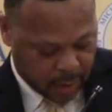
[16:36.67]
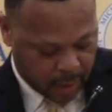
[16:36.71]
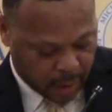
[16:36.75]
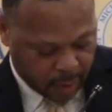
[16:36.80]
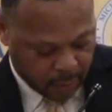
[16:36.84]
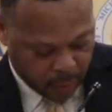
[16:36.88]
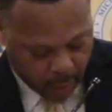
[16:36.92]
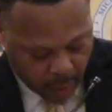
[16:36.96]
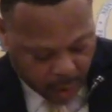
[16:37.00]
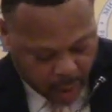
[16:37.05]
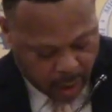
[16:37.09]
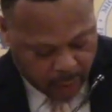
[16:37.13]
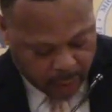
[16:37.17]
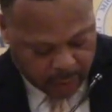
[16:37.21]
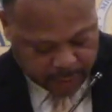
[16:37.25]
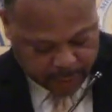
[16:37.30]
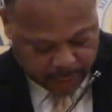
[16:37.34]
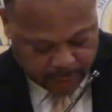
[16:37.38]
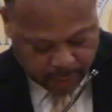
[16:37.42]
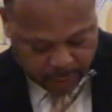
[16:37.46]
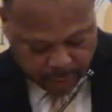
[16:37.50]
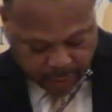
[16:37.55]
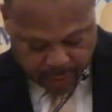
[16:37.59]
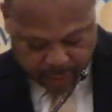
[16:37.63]
I will always
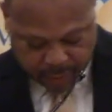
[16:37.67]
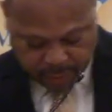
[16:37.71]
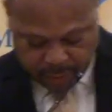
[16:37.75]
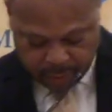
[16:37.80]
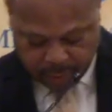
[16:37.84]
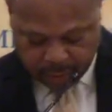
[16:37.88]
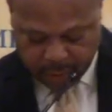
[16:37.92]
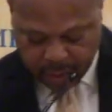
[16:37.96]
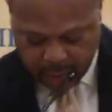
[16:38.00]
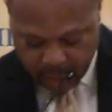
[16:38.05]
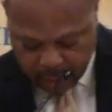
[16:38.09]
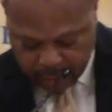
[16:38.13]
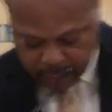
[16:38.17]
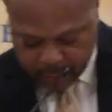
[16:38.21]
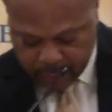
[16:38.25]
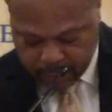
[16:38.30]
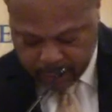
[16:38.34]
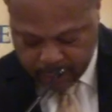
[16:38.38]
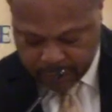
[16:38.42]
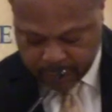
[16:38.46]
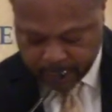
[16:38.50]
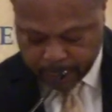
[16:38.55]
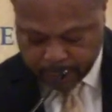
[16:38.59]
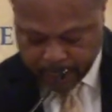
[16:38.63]
be grateful and
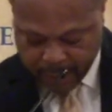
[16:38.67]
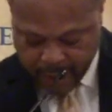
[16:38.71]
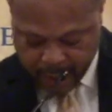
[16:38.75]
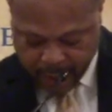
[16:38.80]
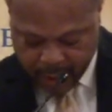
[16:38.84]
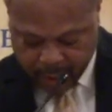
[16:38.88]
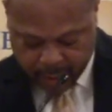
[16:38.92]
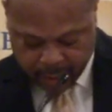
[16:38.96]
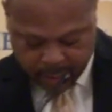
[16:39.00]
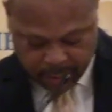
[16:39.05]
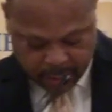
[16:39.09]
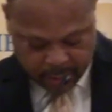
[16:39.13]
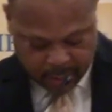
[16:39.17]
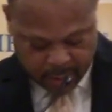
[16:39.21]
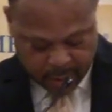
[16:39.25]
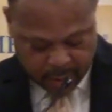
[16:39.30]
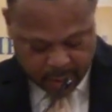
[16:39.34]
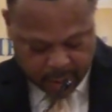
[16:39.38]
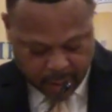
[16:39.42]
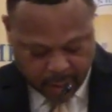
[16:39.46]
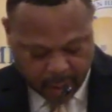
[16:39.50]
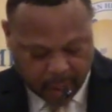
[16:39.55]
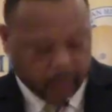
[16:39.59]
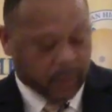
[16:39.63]
humble for the path
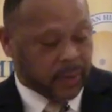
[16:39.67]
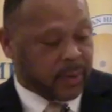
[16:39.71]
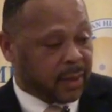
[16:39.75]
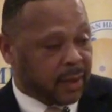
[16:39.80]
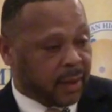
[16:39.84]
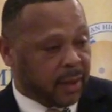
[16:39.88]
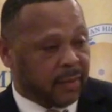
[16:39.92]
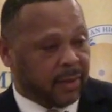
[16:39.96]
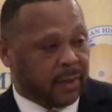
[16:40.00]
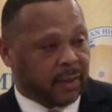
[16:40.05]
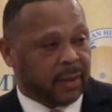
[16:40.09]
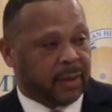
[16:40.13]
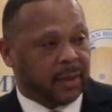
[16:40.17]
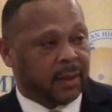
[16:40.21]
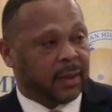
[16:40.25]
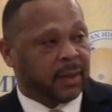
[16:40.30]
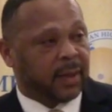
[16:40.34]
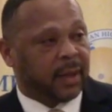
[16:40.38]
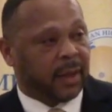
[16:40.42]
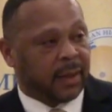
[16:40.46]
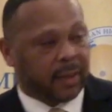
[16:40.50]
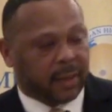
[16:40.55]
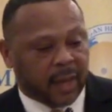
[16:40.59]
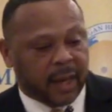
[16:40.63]
I was given.
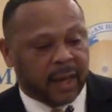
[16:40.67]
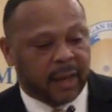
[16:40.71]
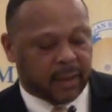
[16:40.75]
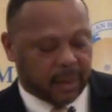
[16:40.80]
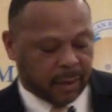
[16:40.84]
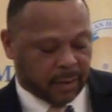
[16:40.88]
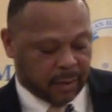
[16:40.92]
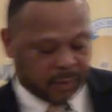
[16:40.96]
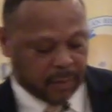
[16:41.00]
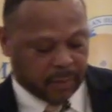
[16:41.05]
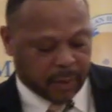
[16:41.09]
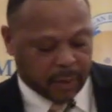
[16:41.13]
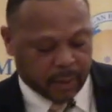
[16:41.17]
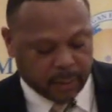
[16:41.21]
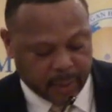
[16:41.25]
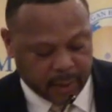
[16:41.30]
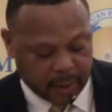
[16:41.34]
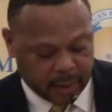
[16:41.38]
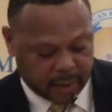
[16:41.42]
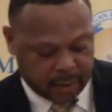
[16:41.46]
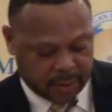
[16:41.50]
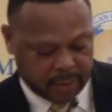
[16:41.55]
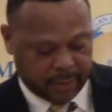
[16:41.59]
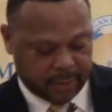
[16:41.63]
And thank you very
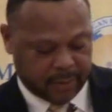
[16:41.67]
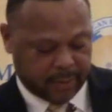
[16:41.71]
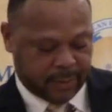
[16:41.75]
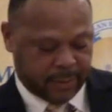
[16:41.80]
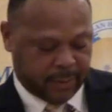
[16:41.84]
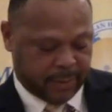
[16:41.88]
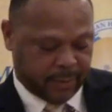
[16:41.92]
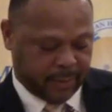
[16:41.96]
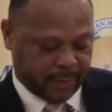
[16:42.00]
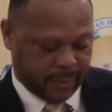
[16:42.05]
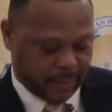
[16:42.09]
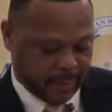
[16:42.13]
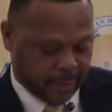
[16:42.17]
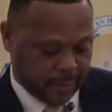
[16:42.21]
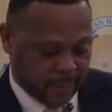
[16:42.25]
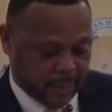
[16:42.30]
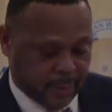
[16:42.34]
much.